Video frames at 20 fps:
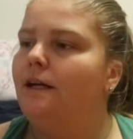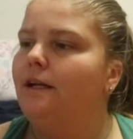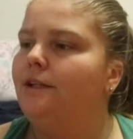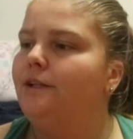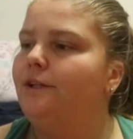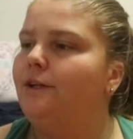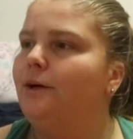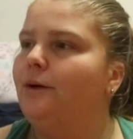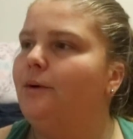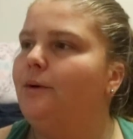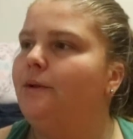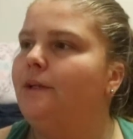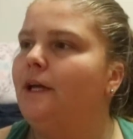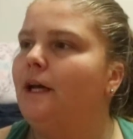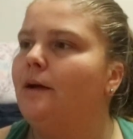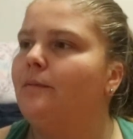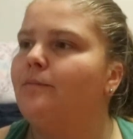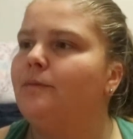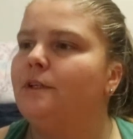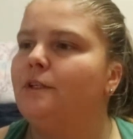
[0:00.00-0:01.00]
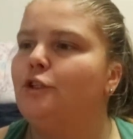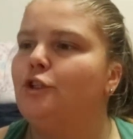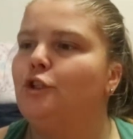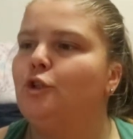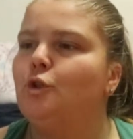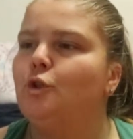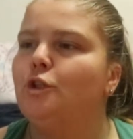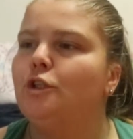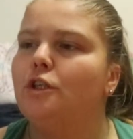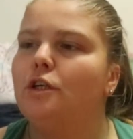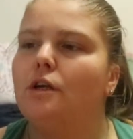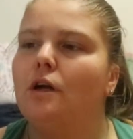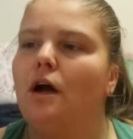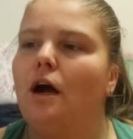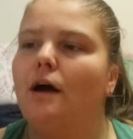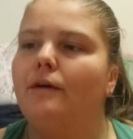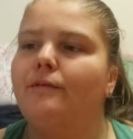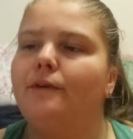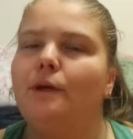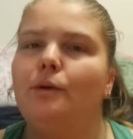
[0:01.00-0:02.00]
So yeah, To Drink
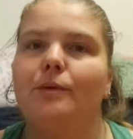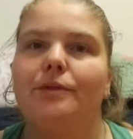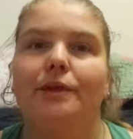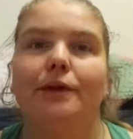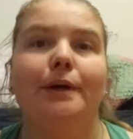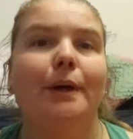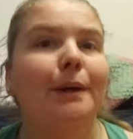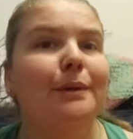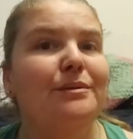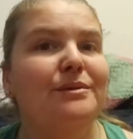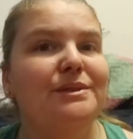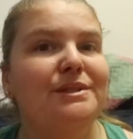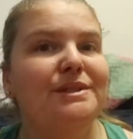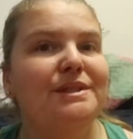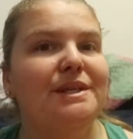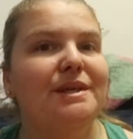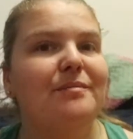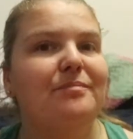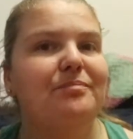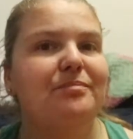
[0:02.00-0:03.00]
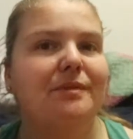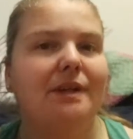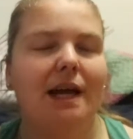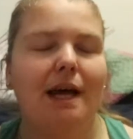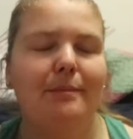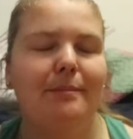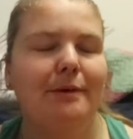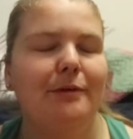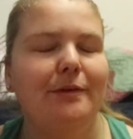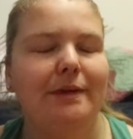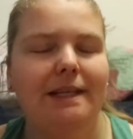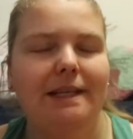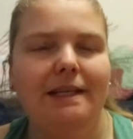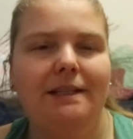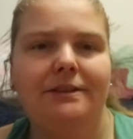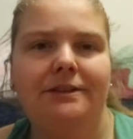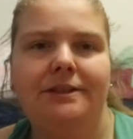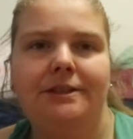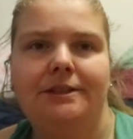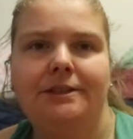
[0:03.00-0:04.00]
Coffee with a Ghost. Happy
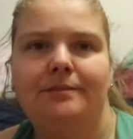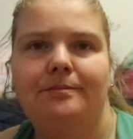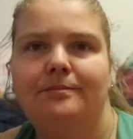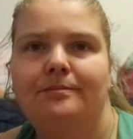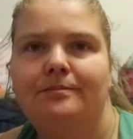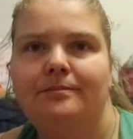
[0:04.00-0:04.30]
readings.